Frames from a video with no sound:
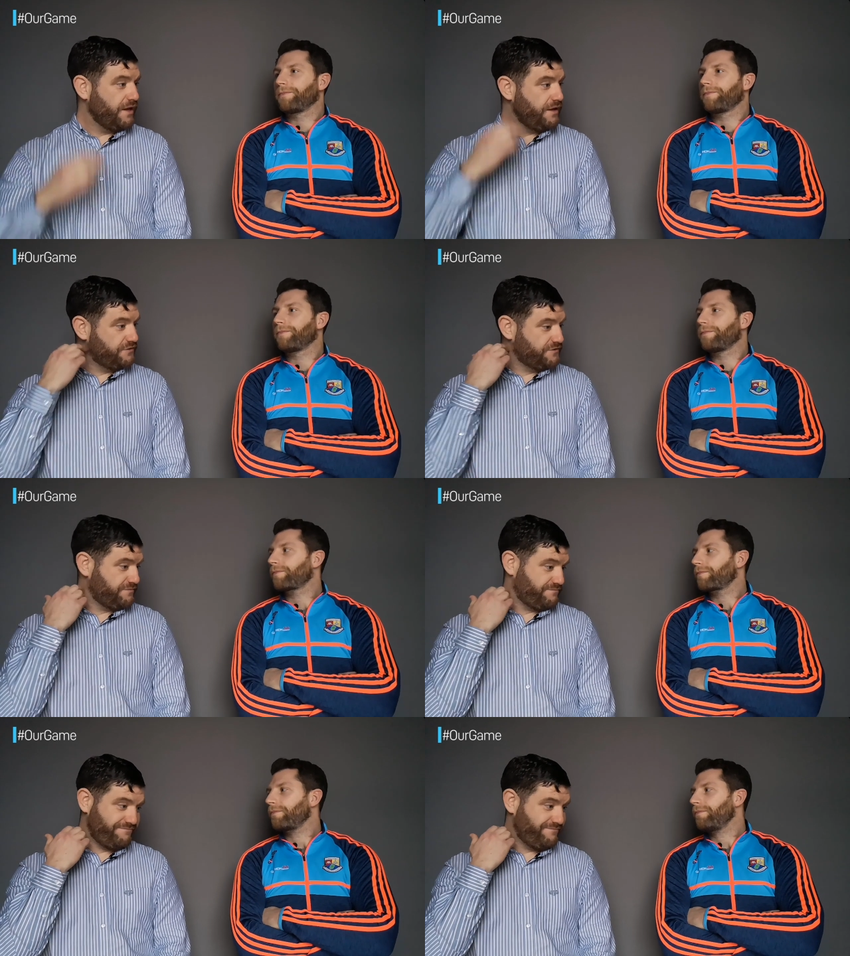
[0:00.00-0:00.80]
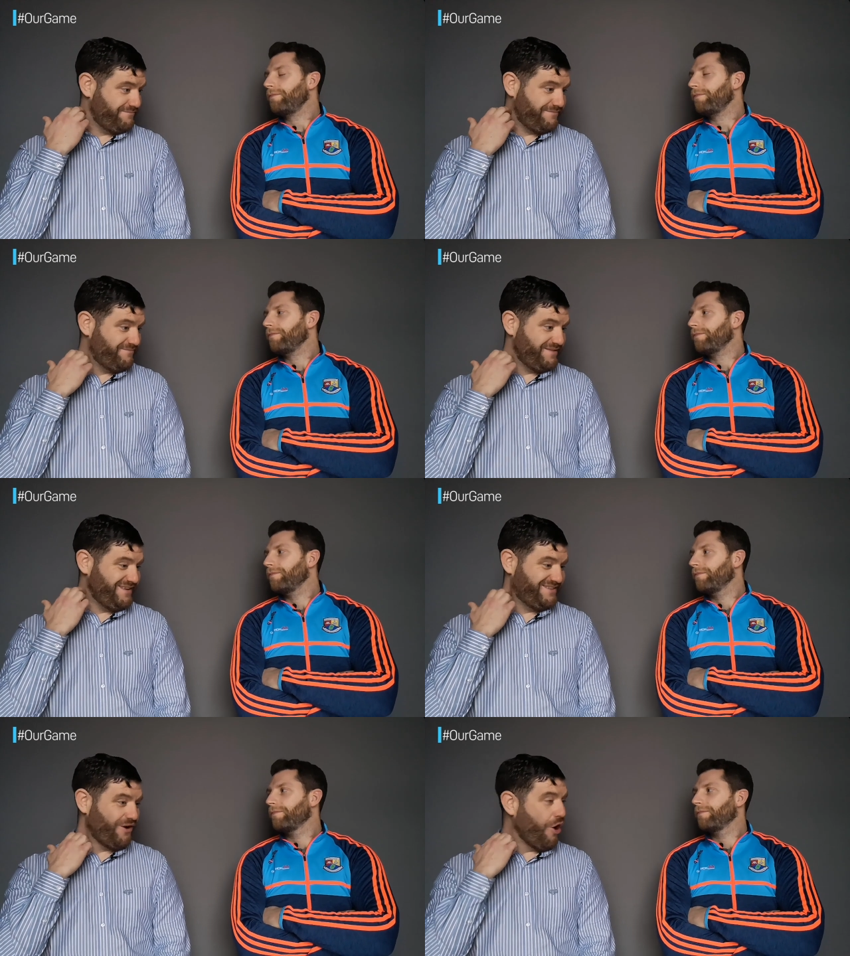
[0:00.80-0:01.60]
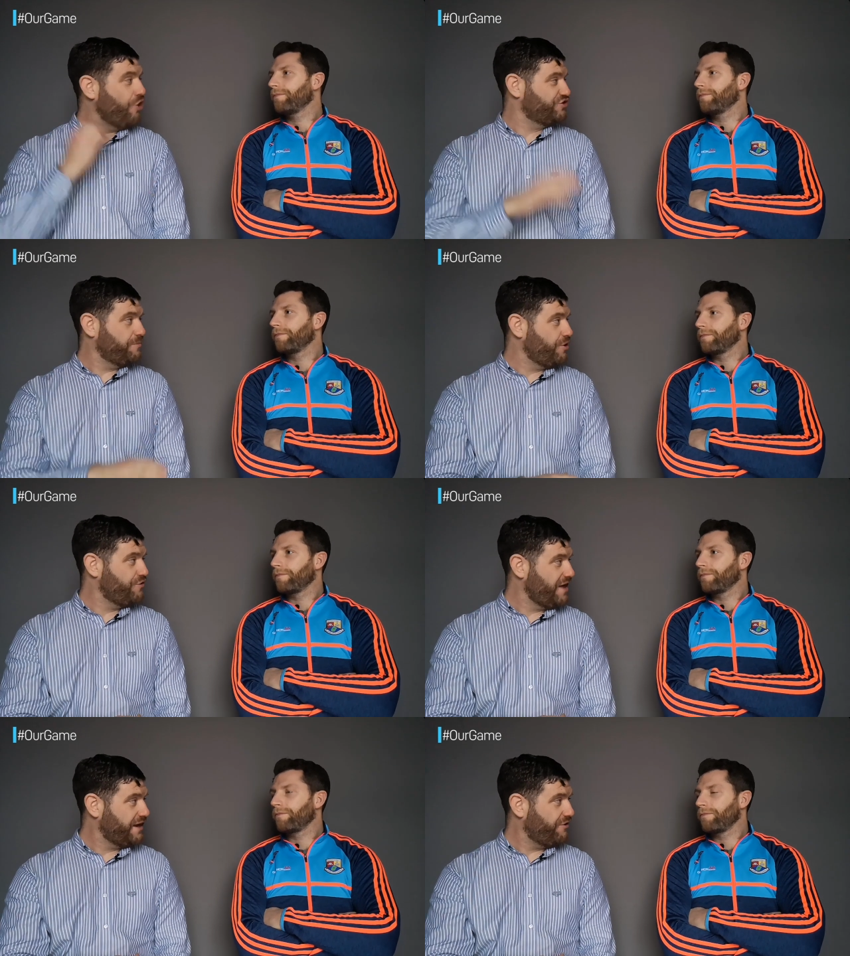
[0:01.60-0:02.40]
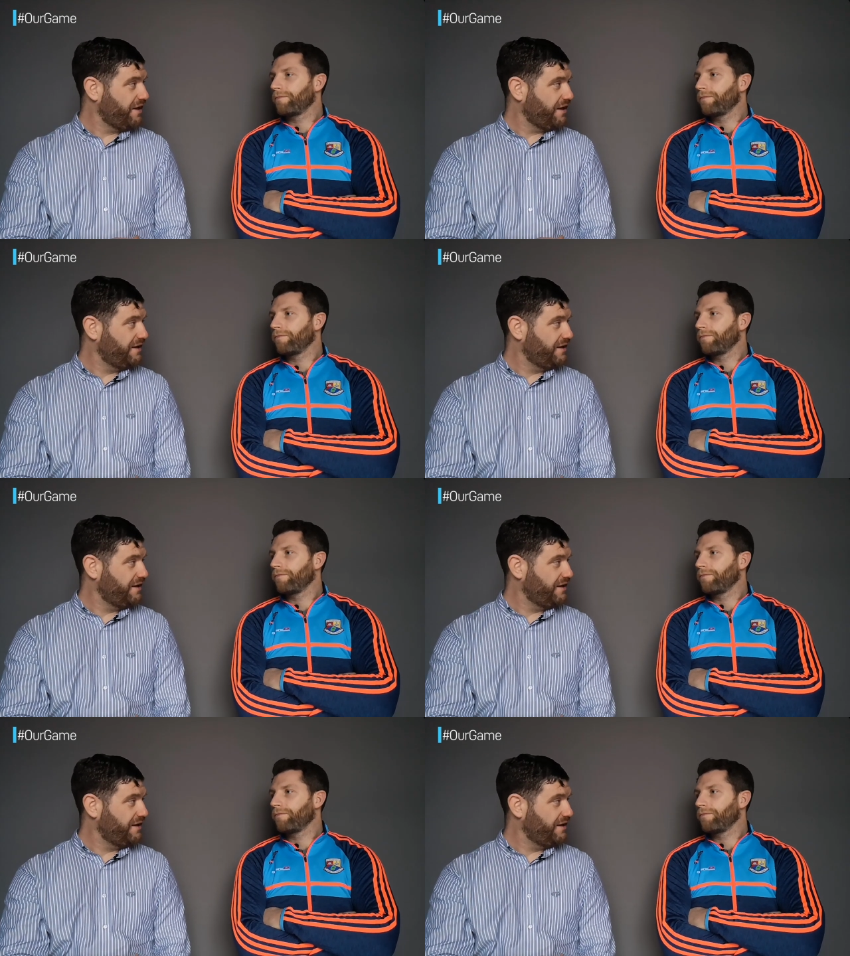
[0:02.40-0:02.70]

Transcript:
Speaker 1: he's he's awesome around that area.